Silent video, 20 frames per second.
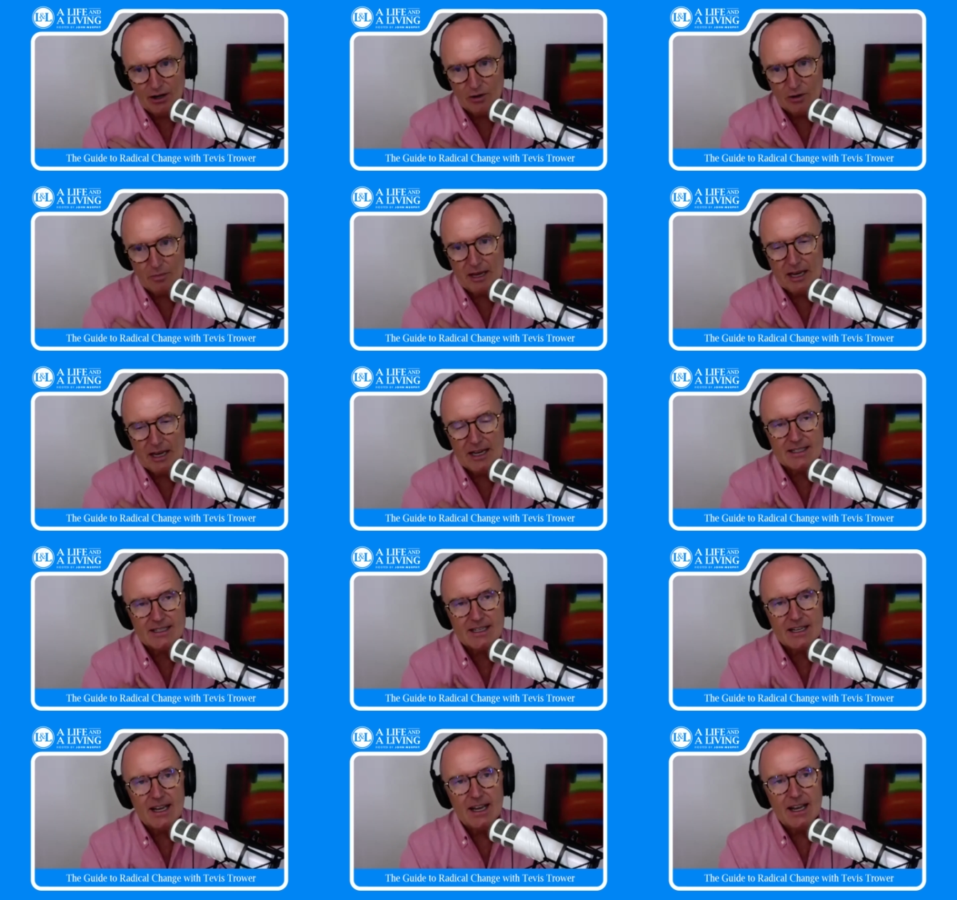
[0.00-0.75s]

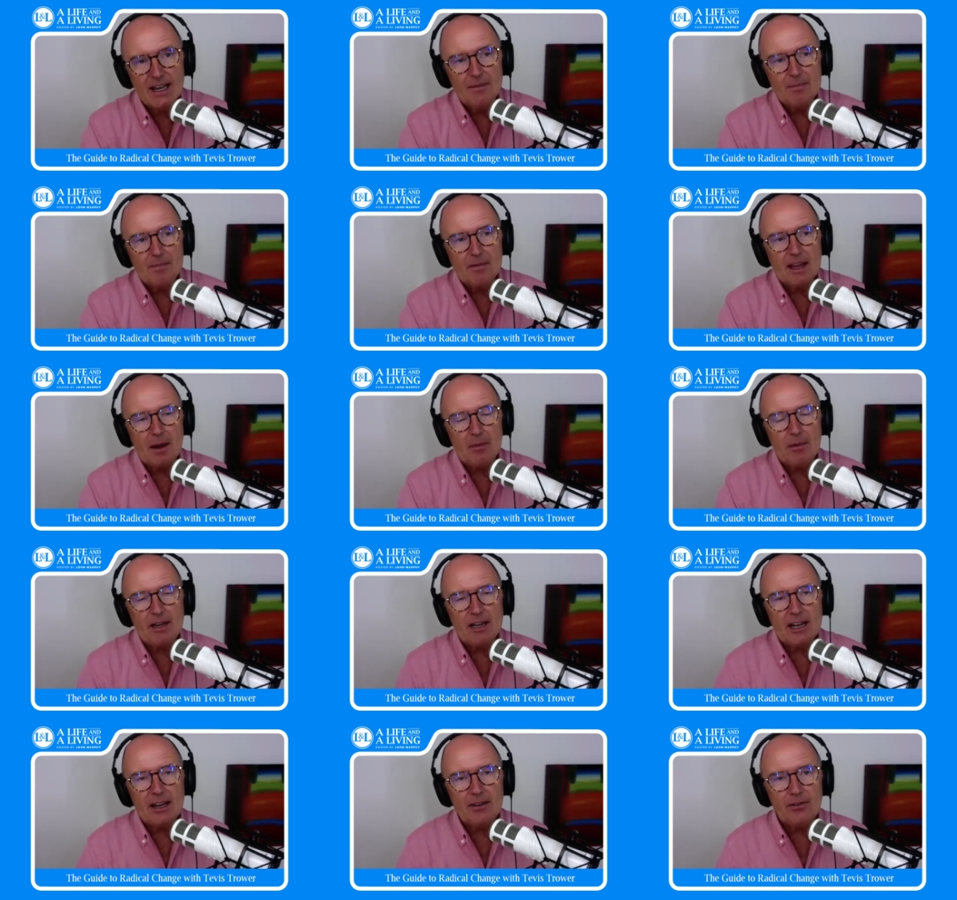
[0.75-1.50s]
because I
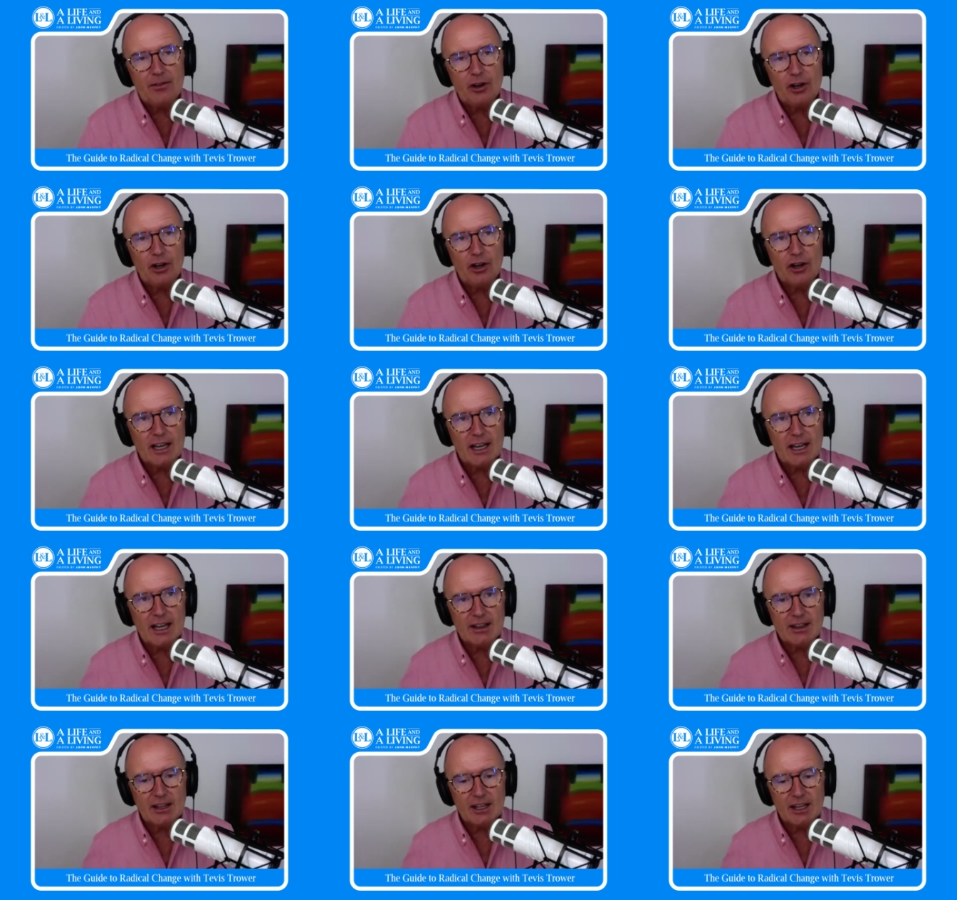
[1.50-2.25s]
mean, if you look
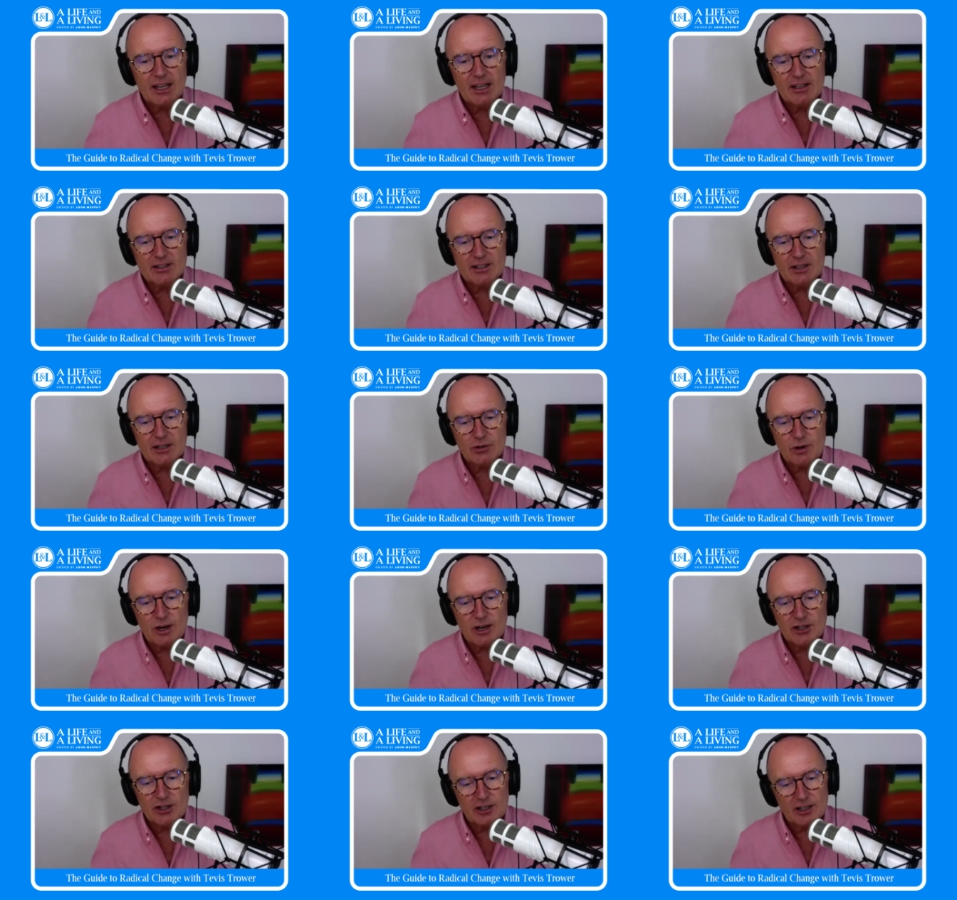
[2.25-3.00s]
at the
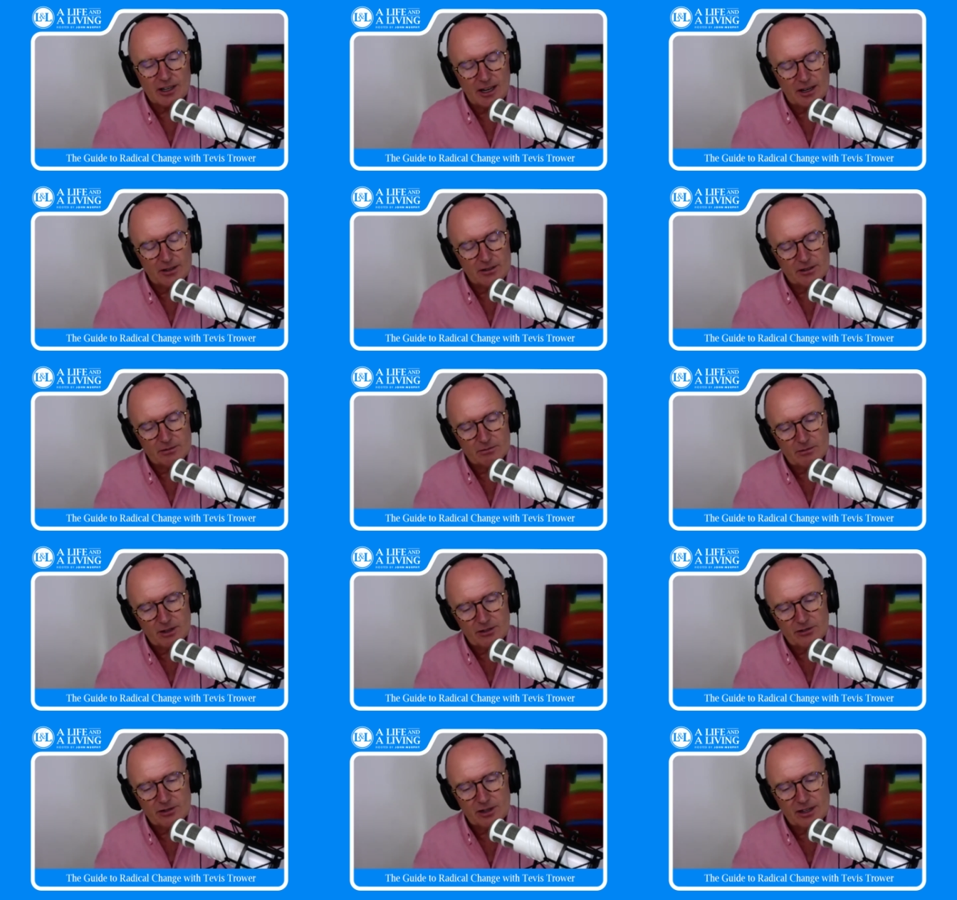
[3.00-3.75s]
situation, I'm
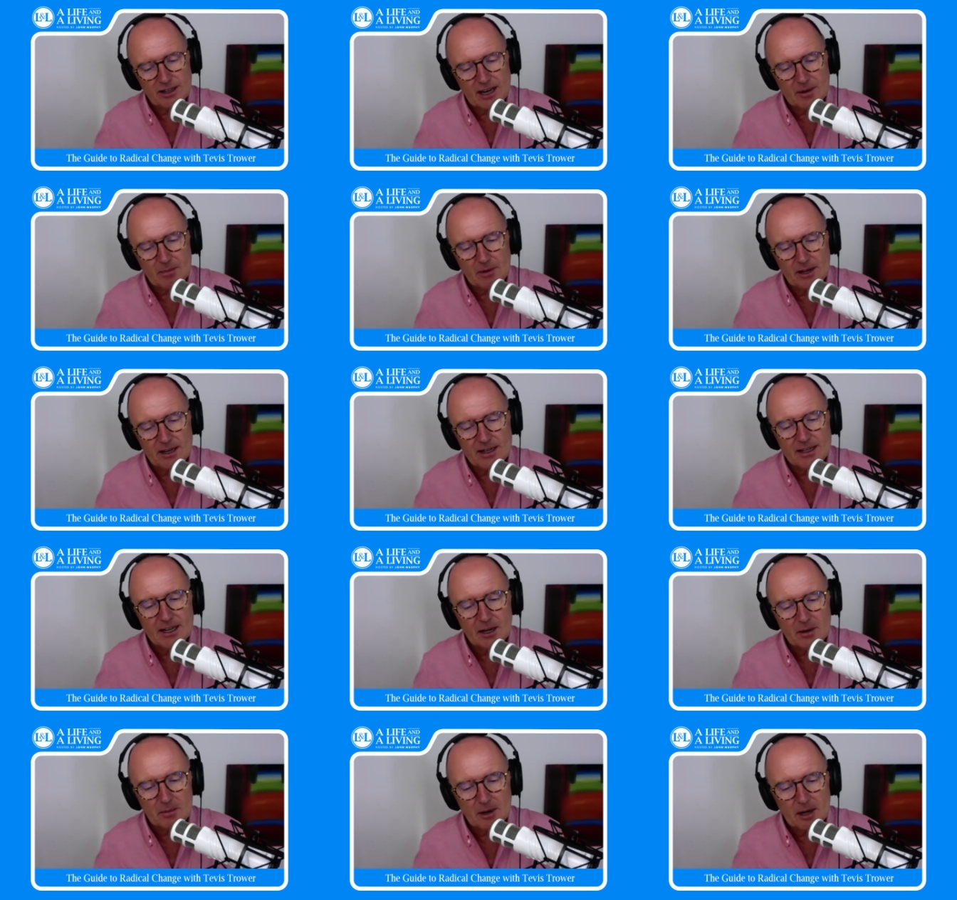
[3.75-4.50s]
not trying to get
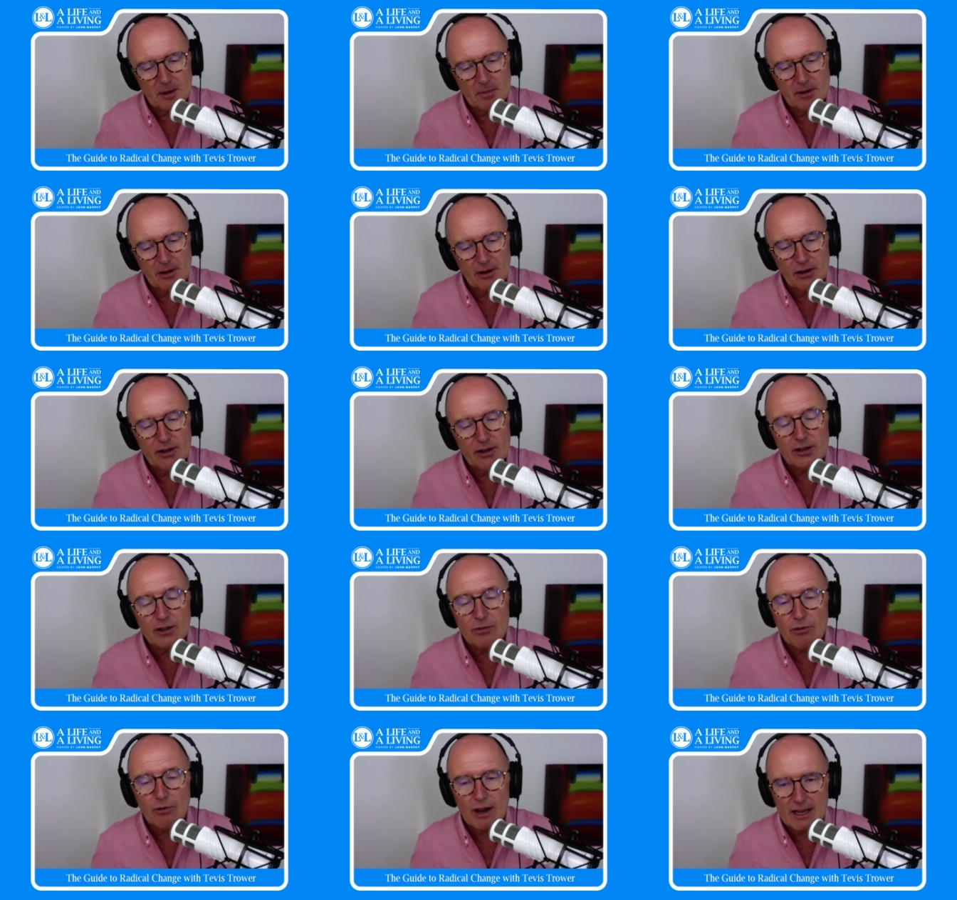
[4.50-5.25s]
political about it, but you look at
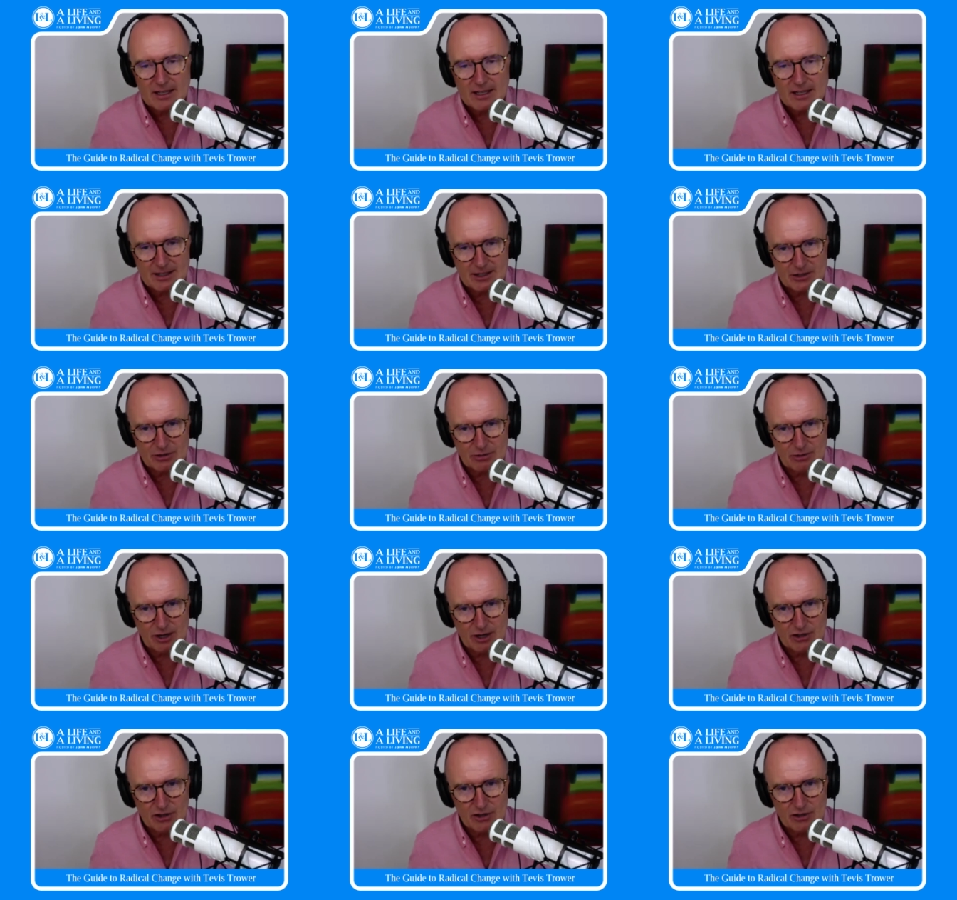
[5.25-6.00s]
the race
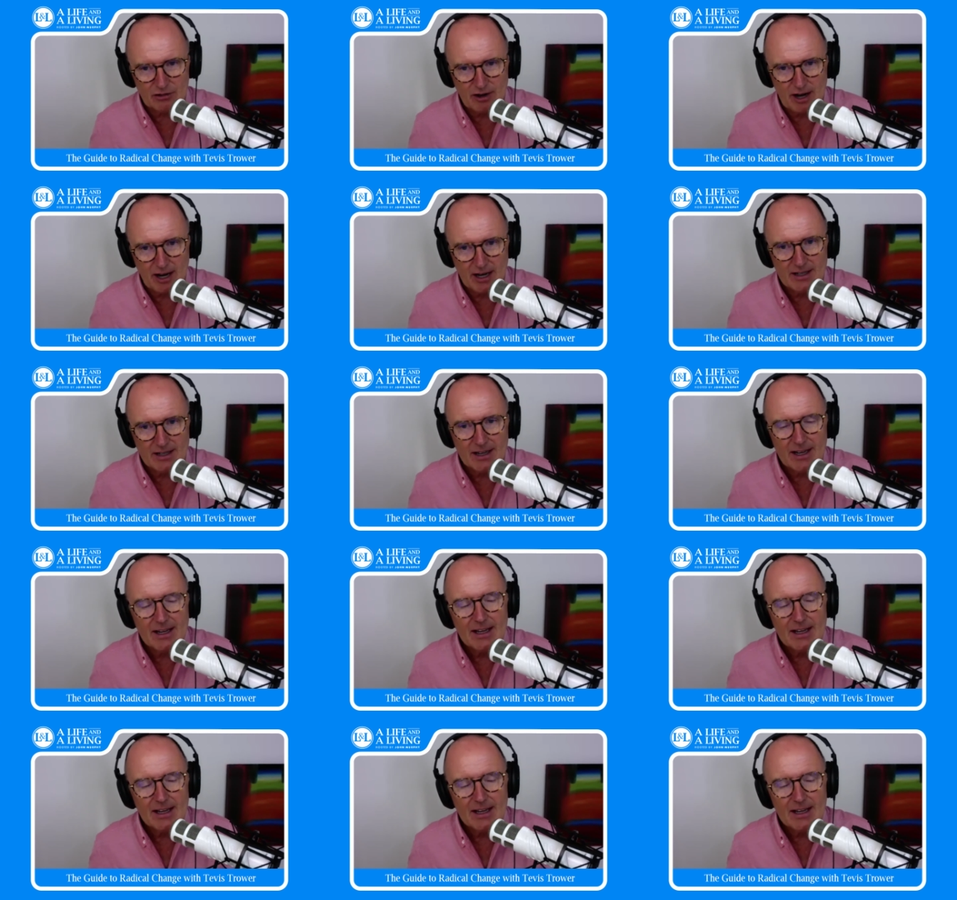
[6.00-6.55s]
situation, right?